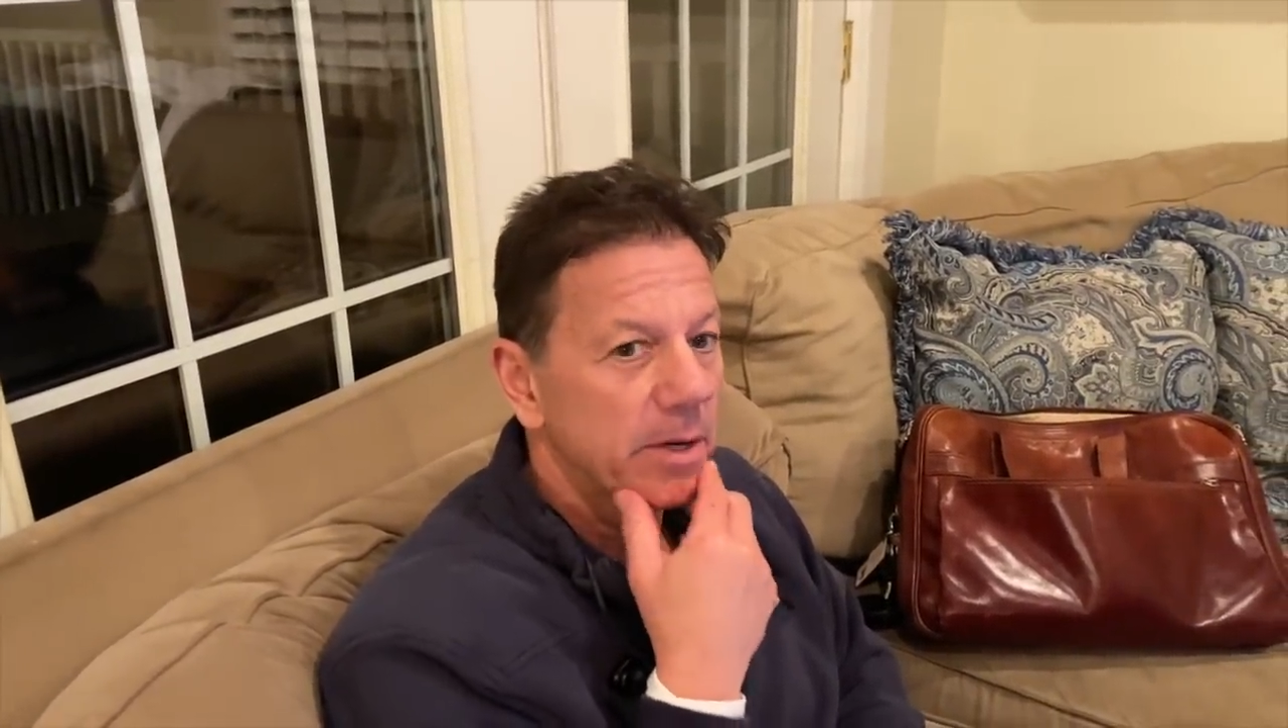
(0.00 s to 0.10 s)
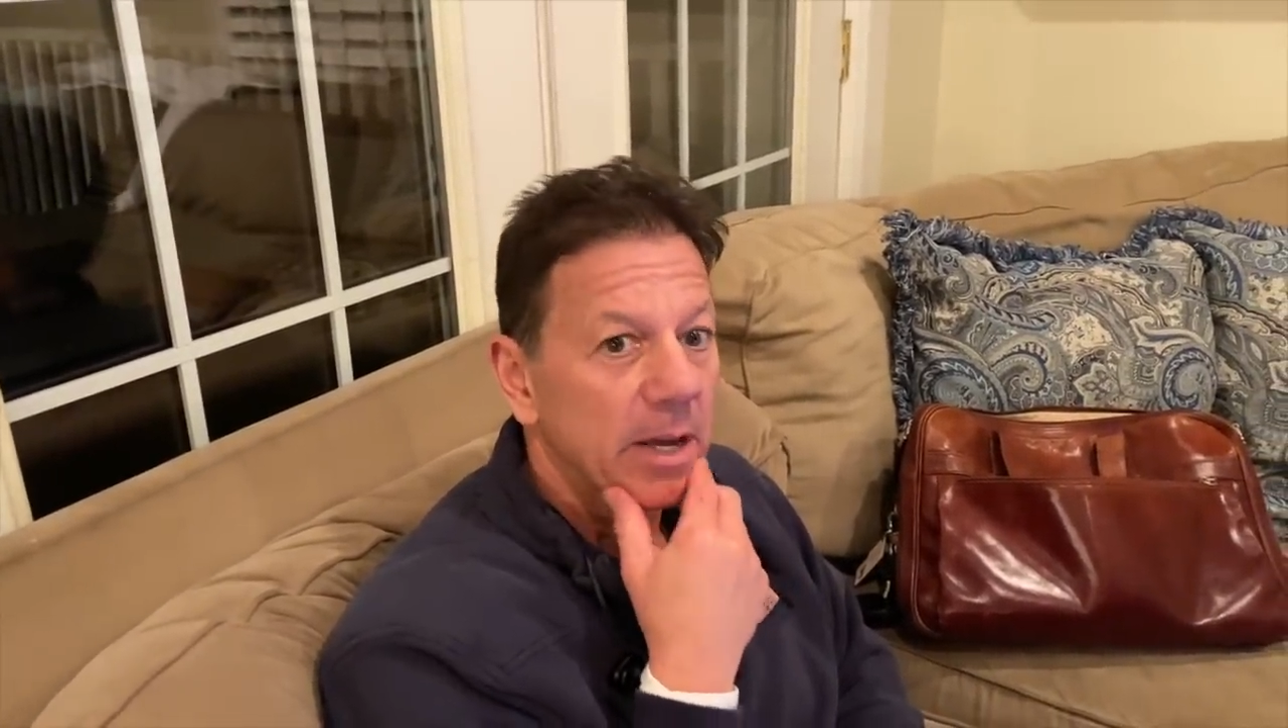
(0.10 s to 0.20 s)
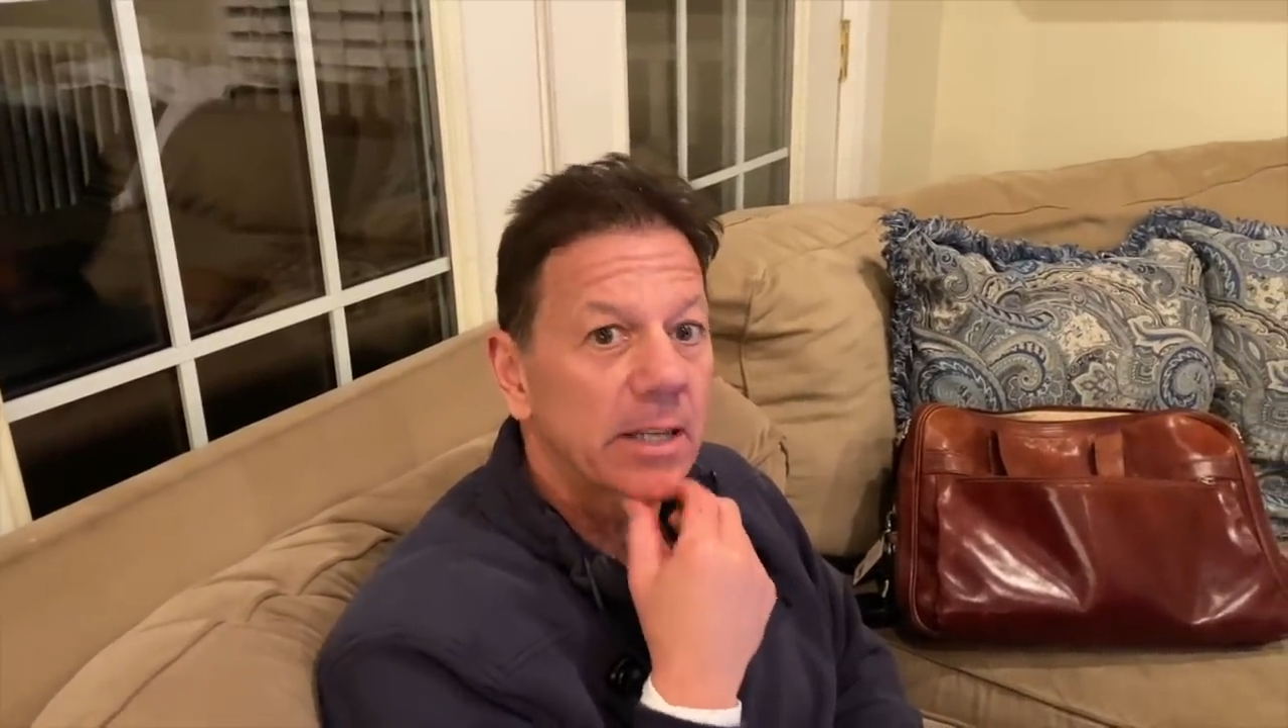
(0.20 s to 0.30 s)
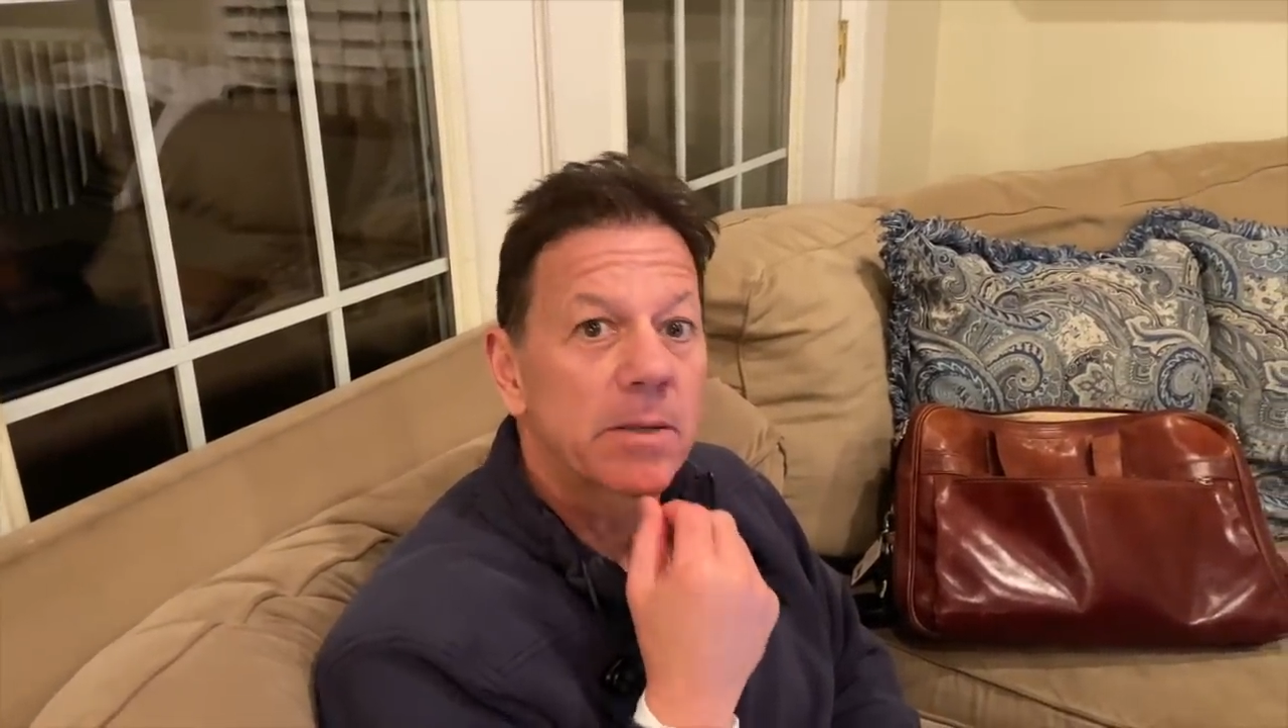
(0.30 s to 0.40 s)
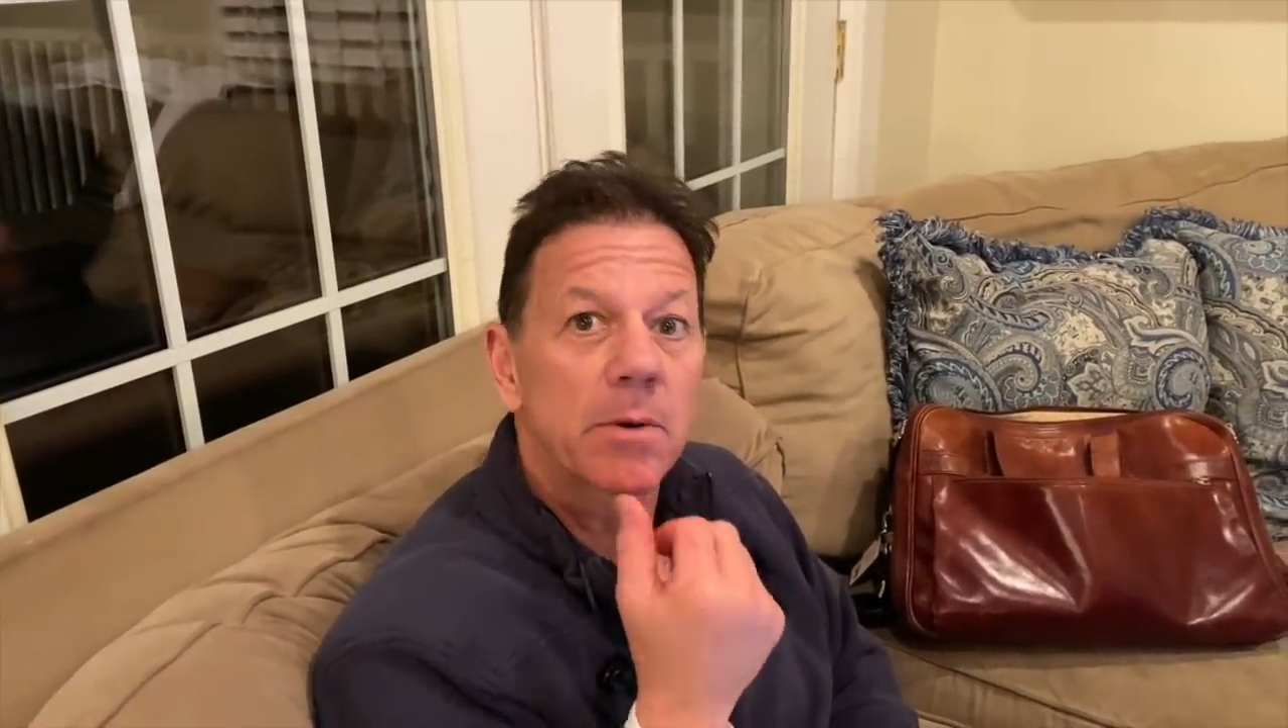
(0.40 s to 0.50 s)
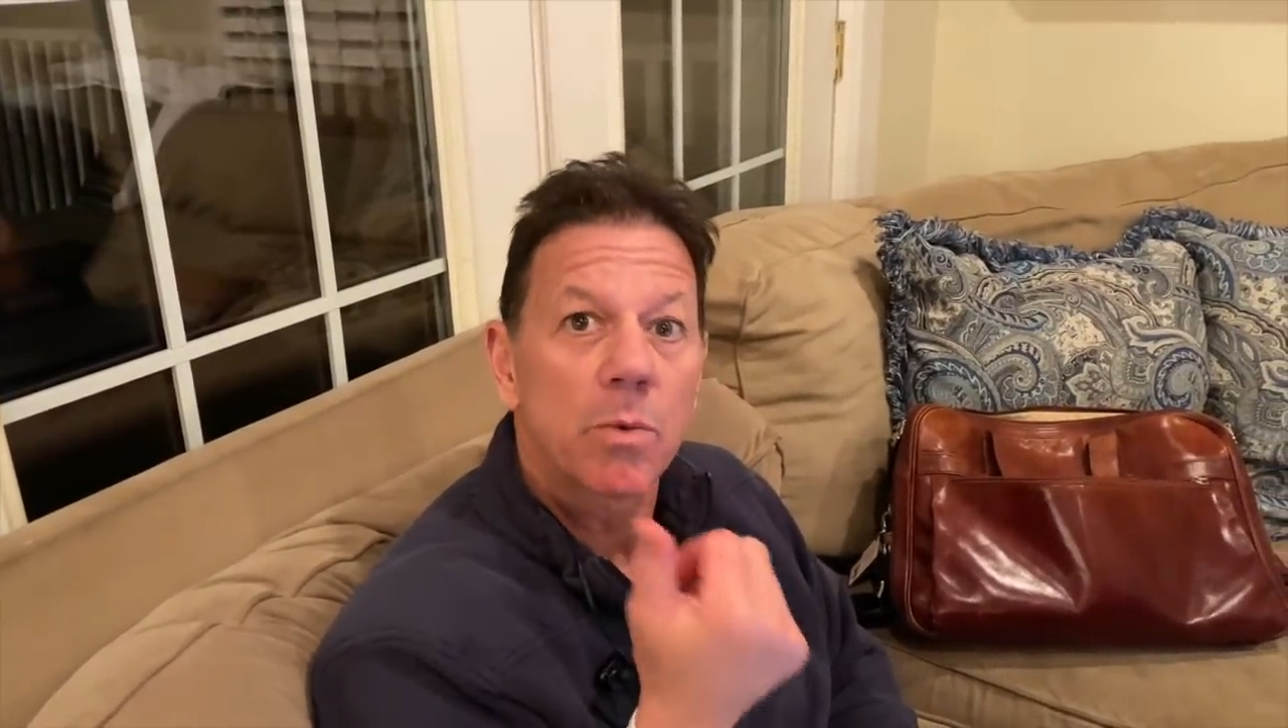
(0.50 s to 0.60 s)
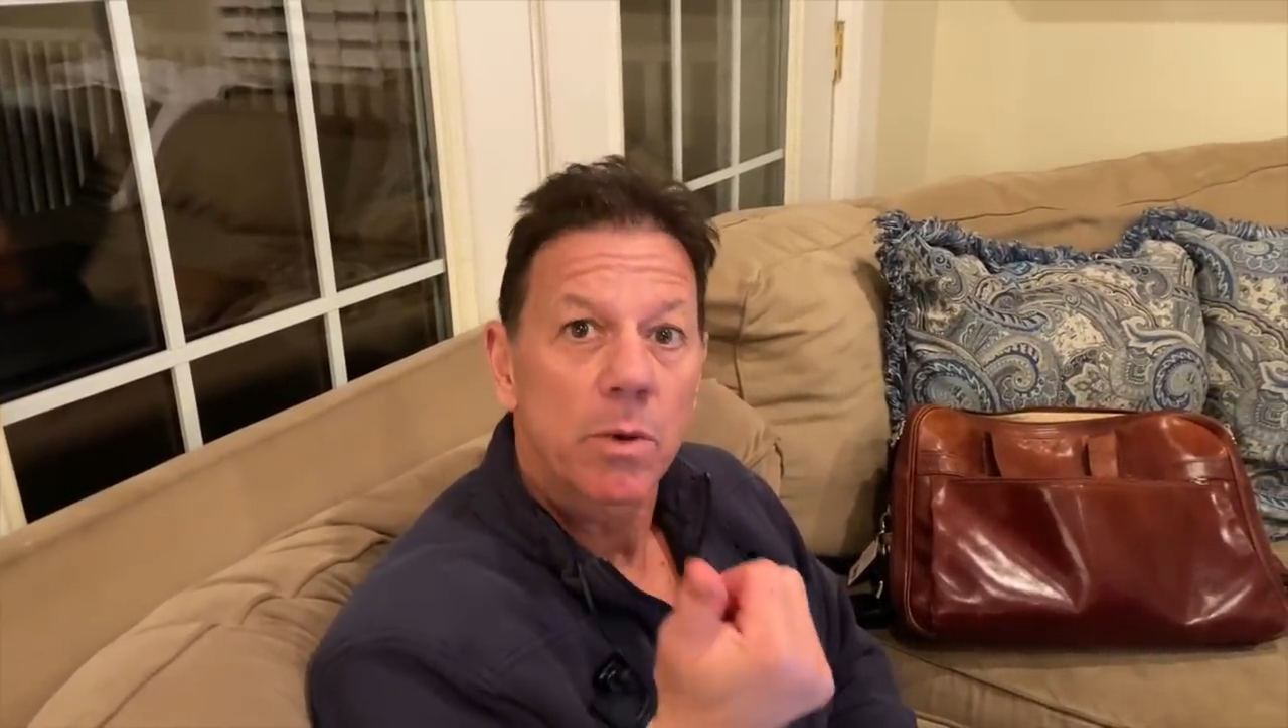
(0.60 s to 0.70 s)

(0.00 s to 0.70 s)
got some good